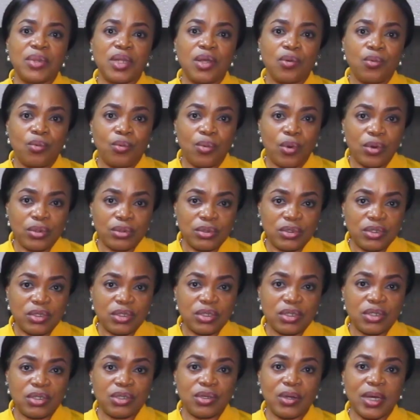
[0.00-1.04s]
They
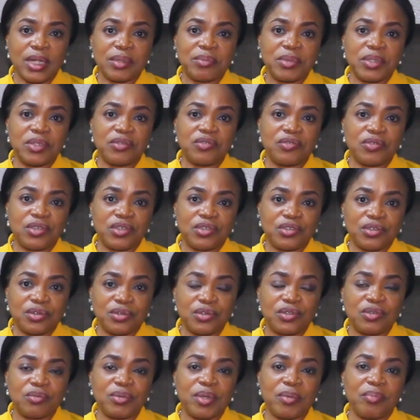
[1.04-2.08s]
want your
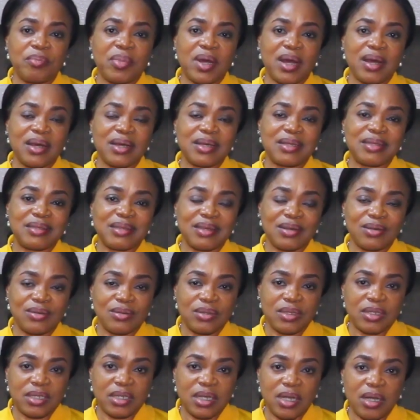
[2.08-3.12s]
administration to be back a
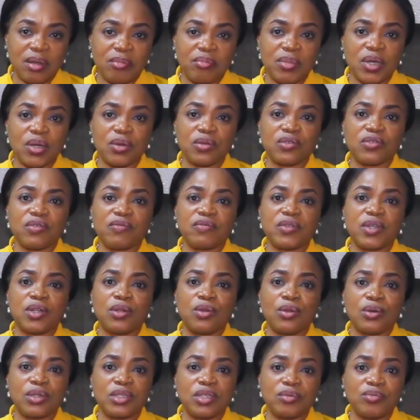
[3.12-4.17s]
second term because of the
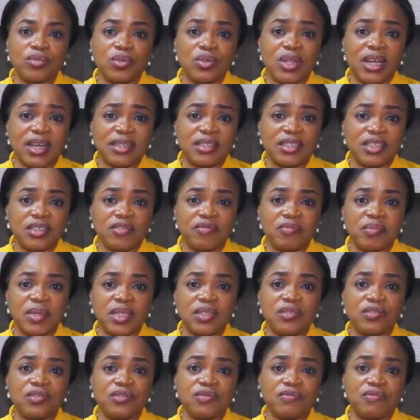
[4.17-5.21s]
laudable
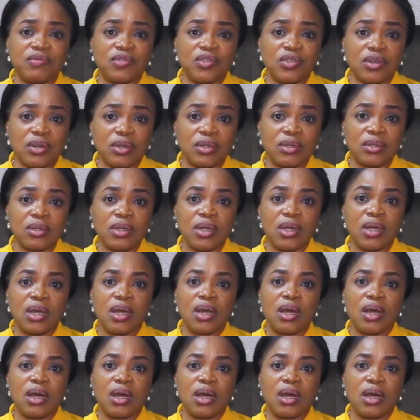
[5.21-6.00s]
achievements you've done,